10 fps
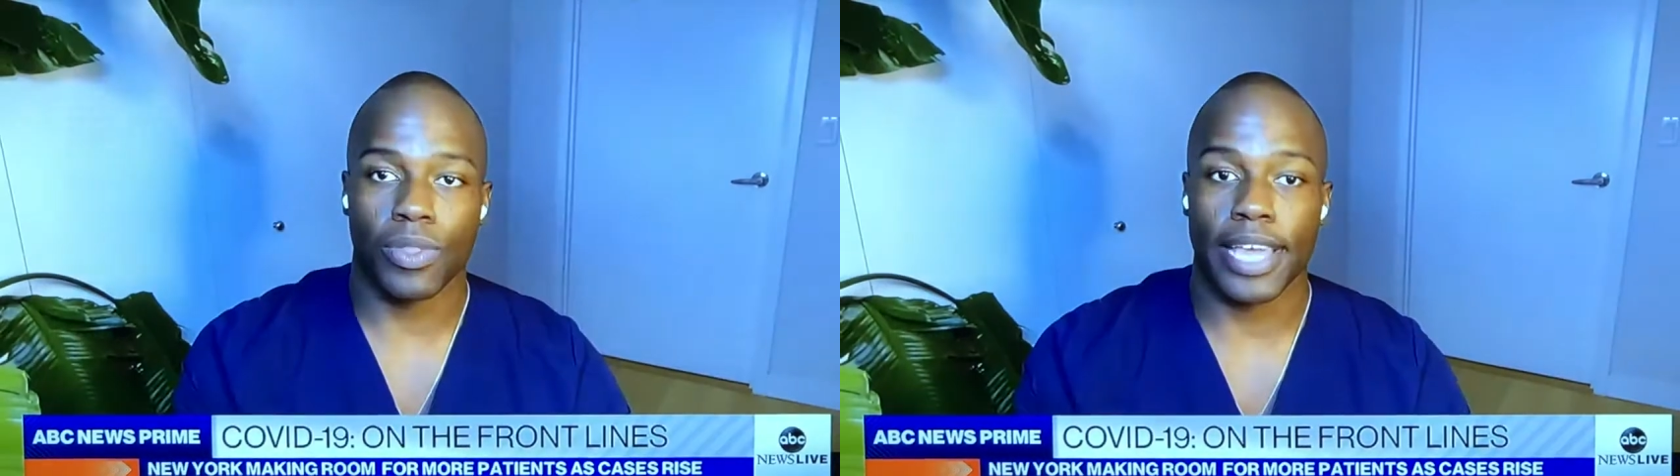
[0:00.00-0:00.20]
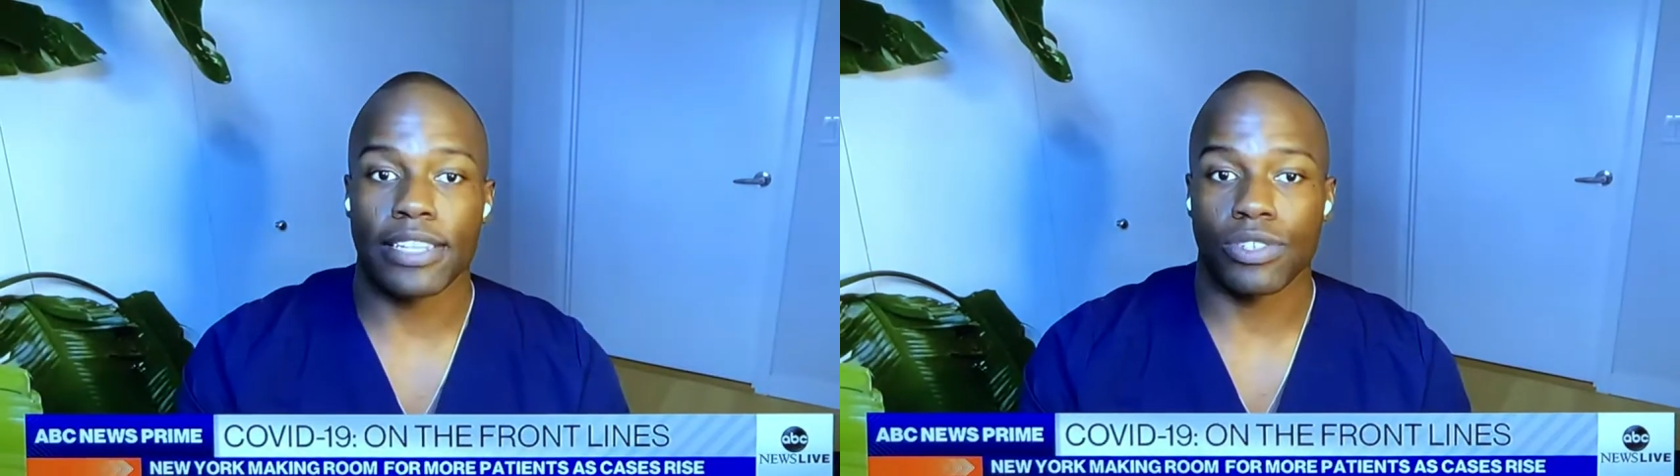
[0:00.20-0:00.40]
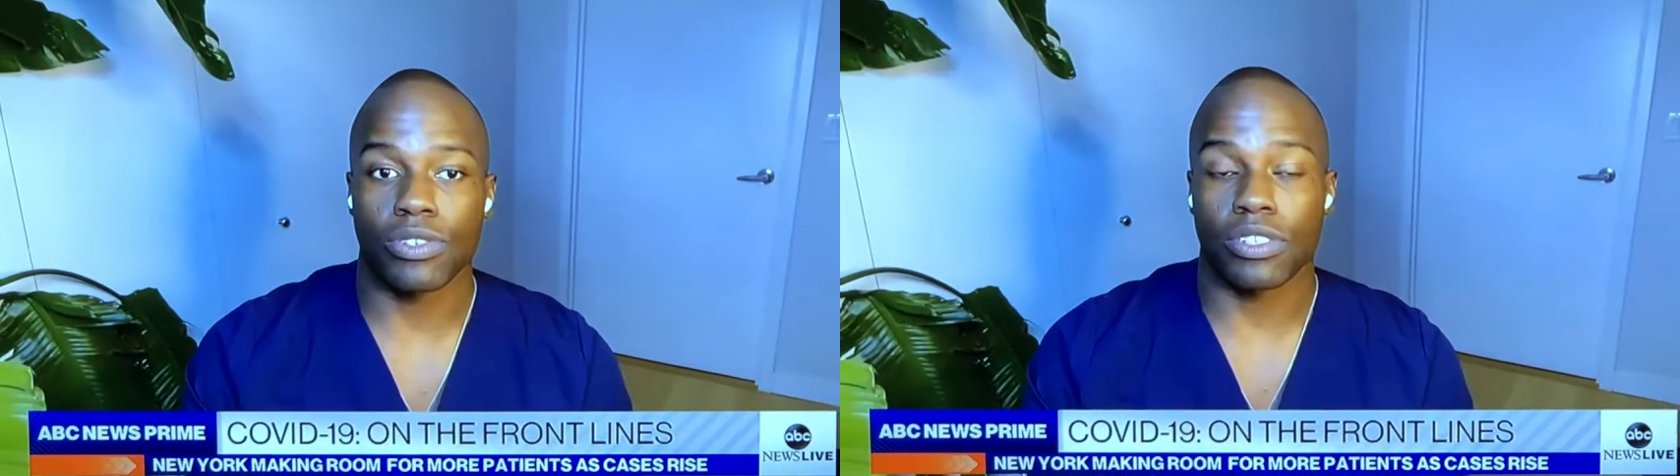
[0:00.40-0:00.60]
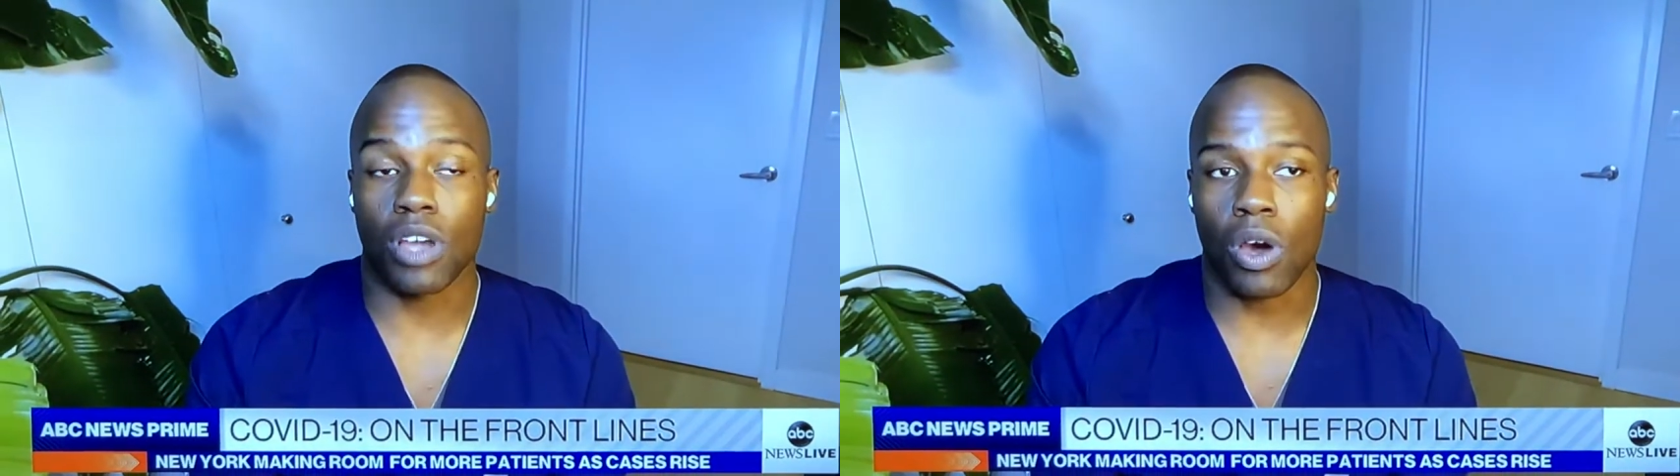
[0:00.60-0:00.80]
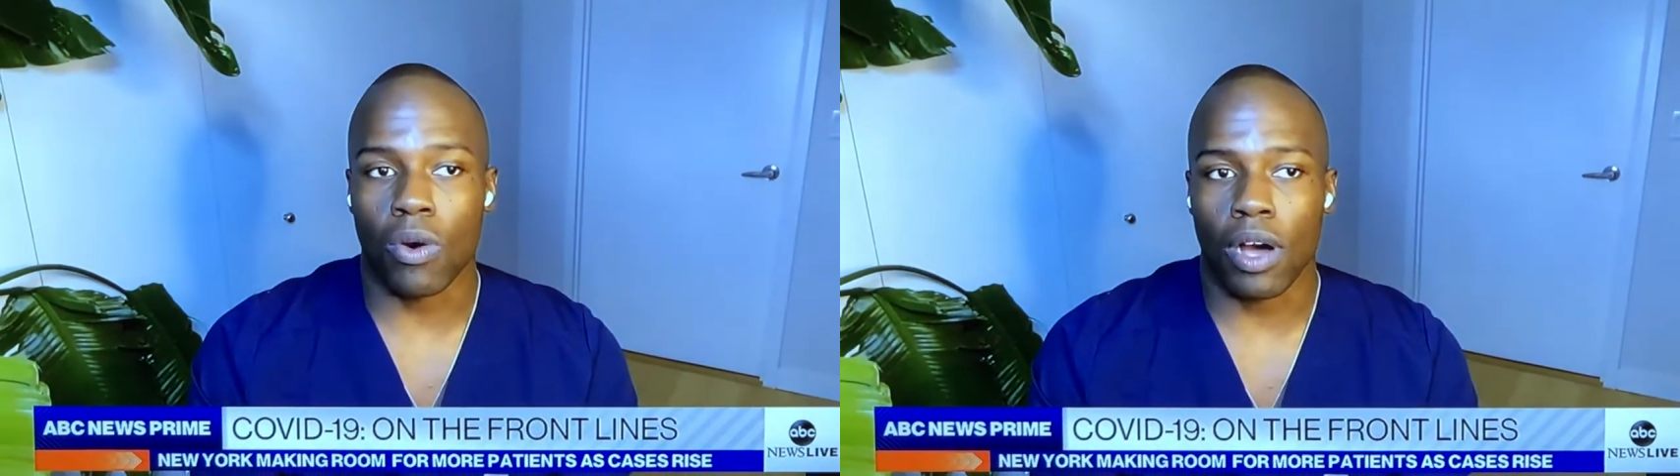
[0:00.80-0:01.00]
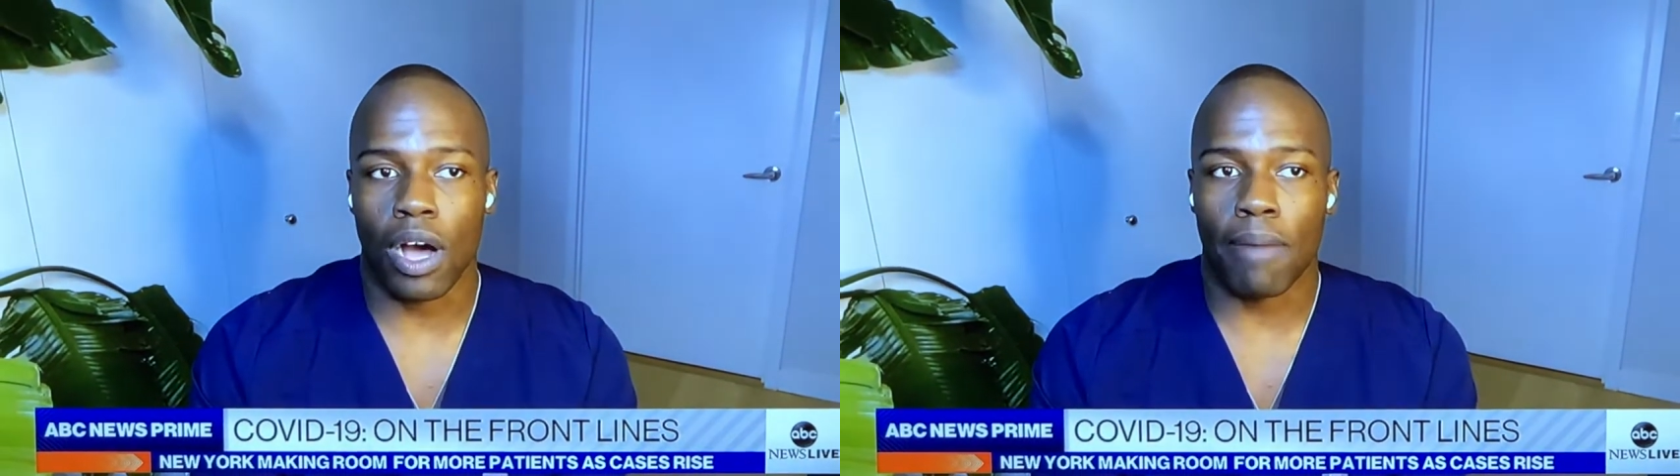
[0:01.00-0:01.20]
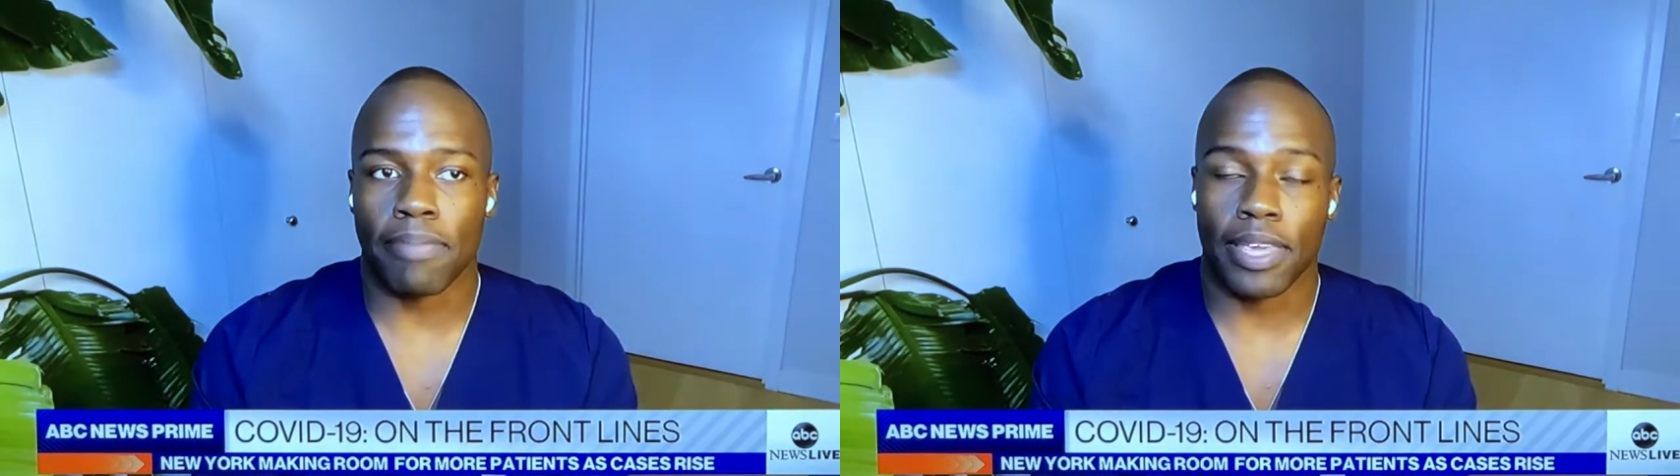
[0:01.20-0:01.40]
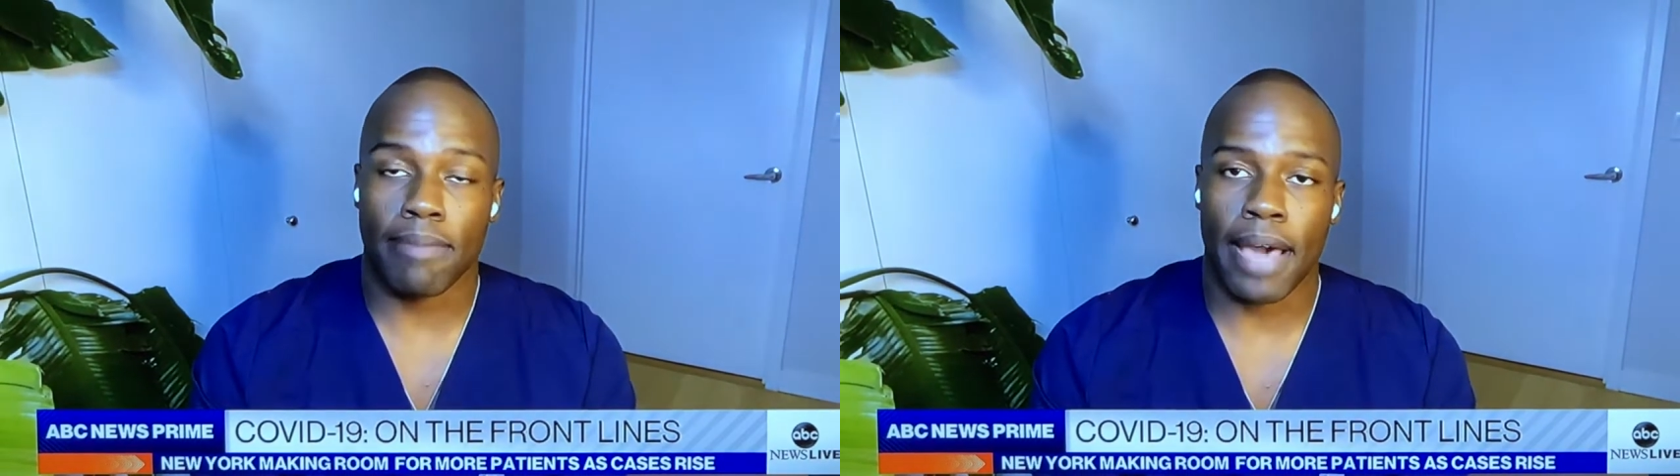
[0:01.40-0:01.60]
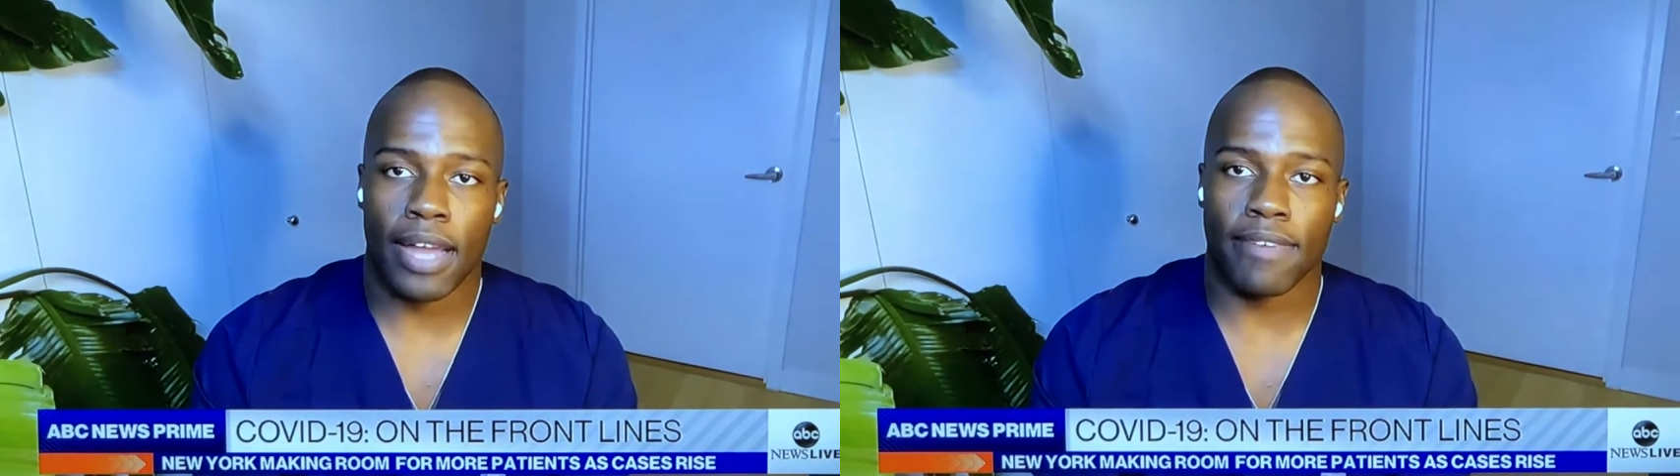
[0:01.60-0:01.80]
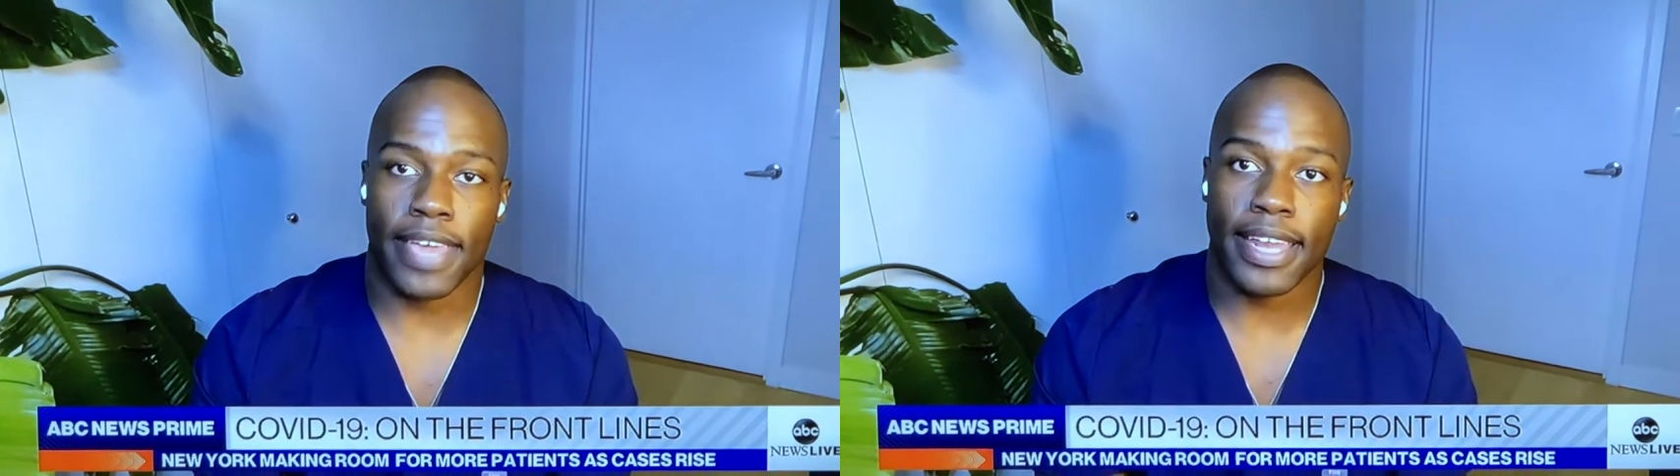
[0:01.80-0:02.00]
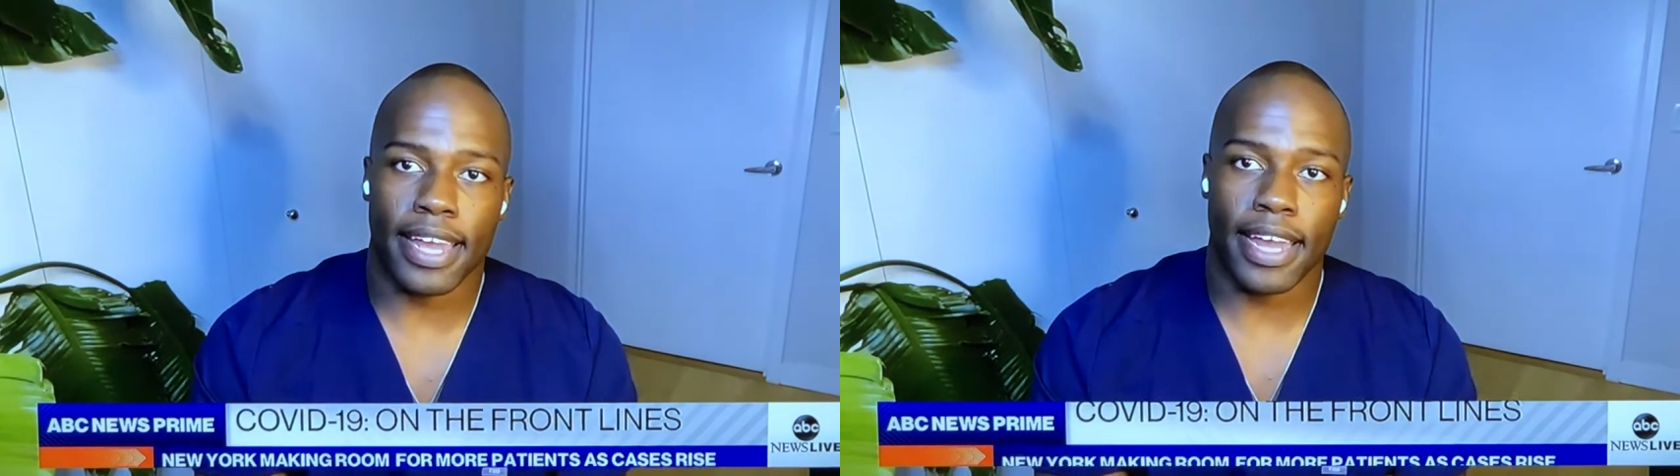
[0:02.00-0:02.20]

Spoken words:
better, he would have sat closer to the camera